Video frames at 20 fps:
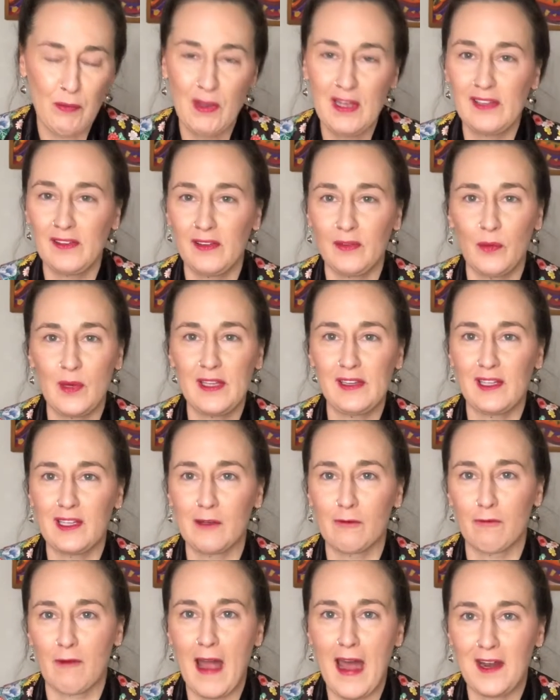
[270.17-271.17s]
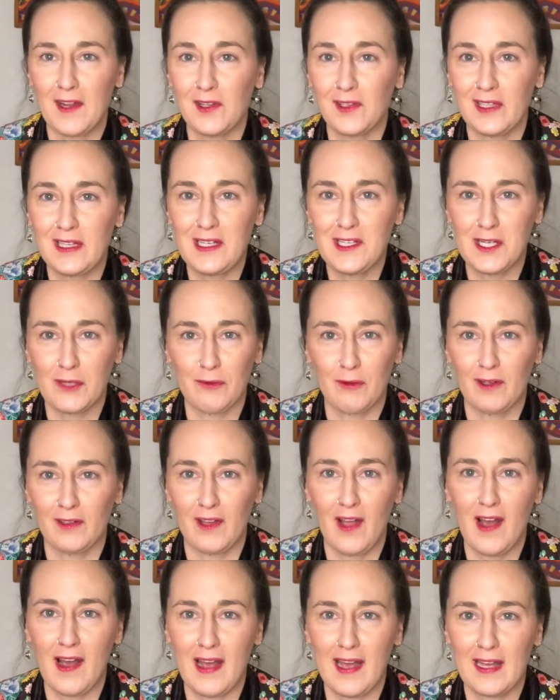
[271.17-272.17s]
we, we live radically different
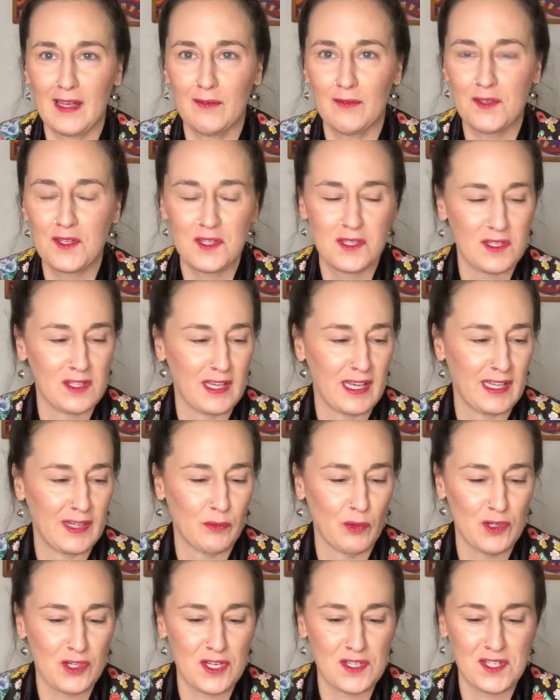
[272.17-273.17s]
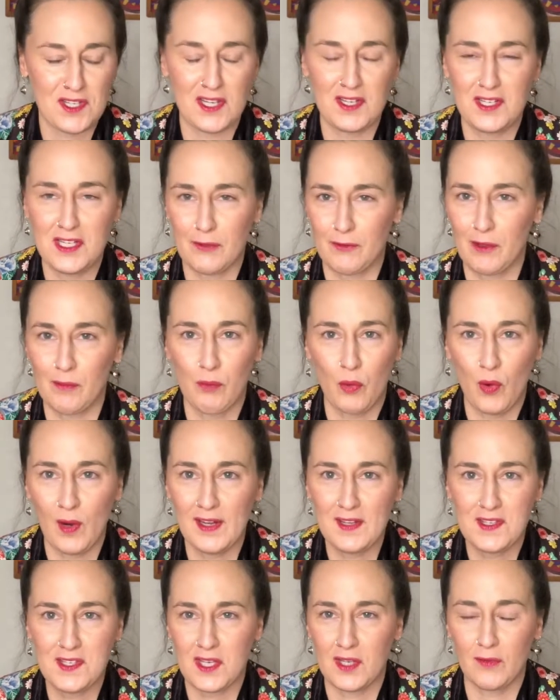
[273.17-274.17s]
lives, and we're just in different
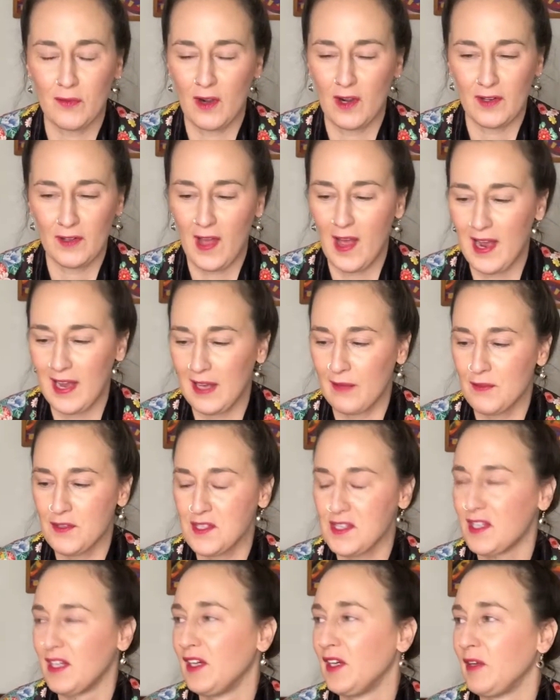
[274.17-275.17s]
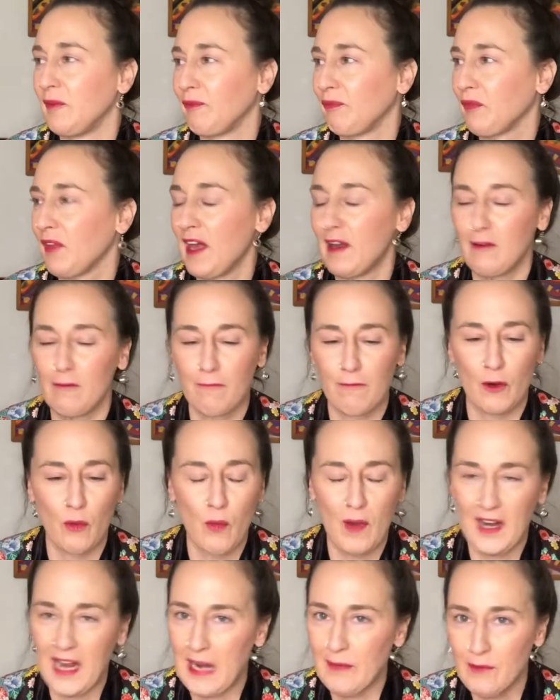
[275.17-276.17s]
points of our lives. And for
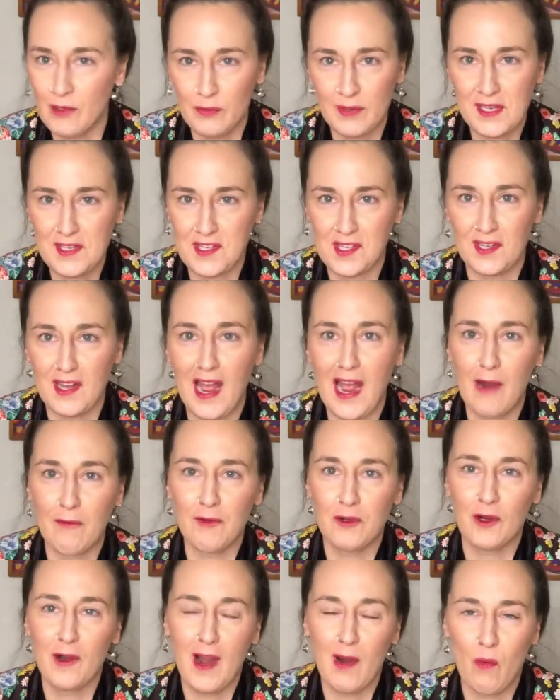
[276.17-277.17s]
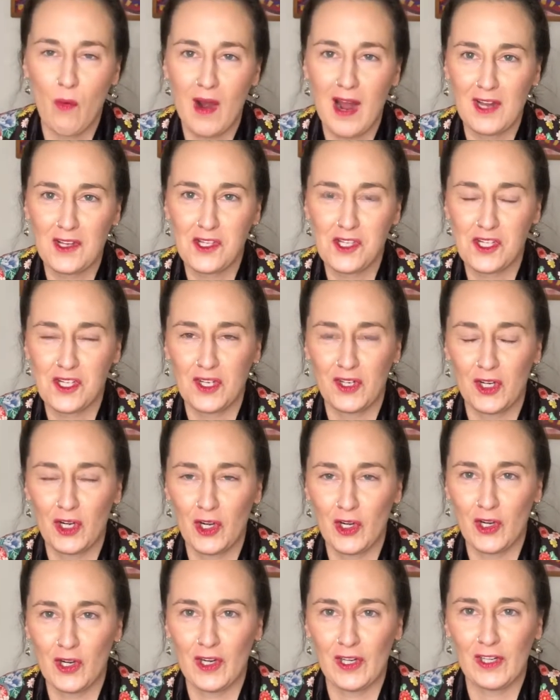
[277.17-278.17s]
whatever reason, after I watched
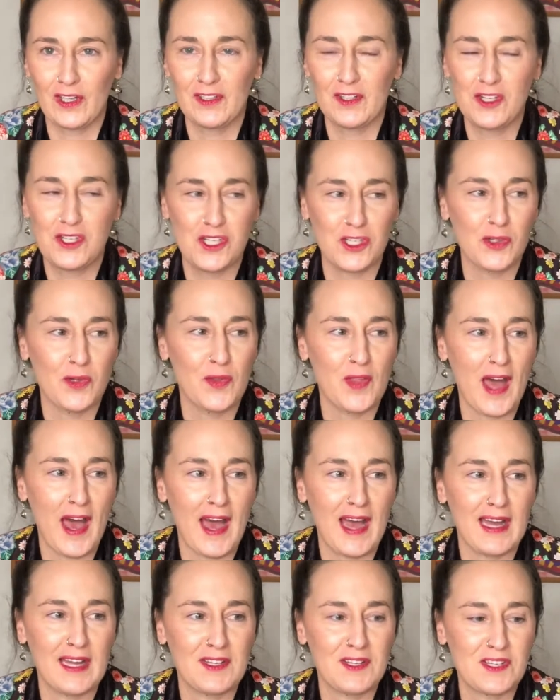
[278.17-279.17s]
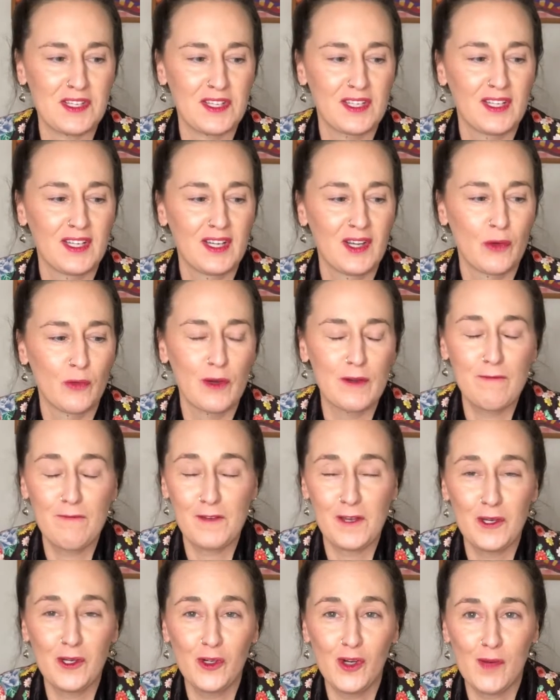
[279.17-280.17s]
her do that
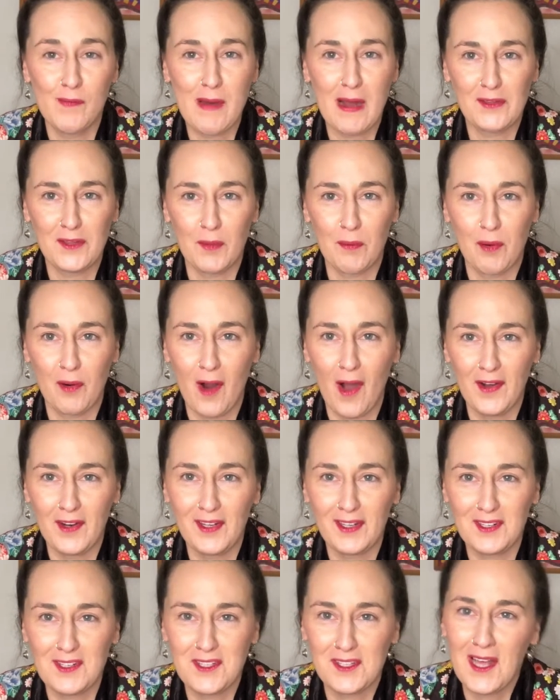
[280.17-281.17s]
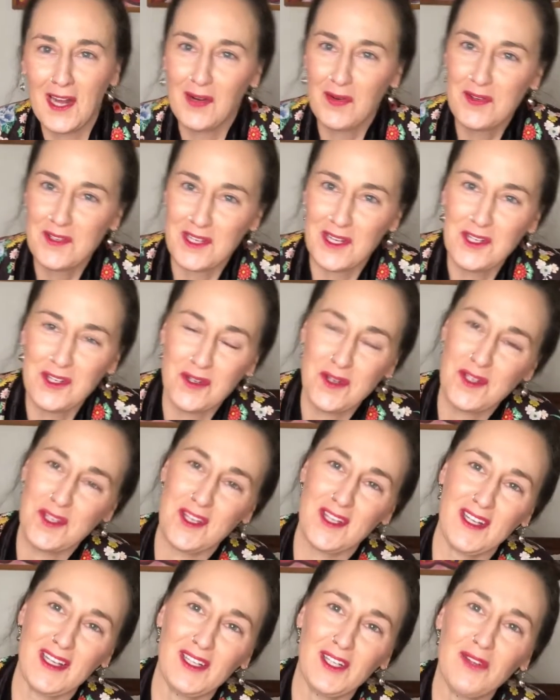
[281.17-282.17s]
review about the product that I was
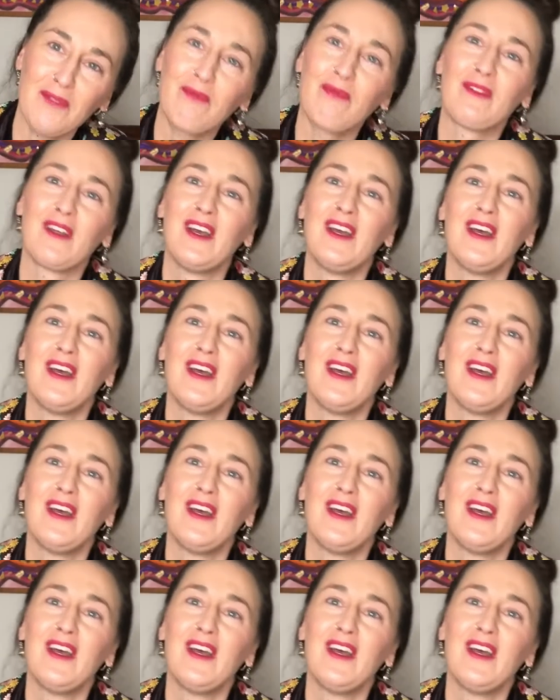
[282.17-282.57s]
interested in,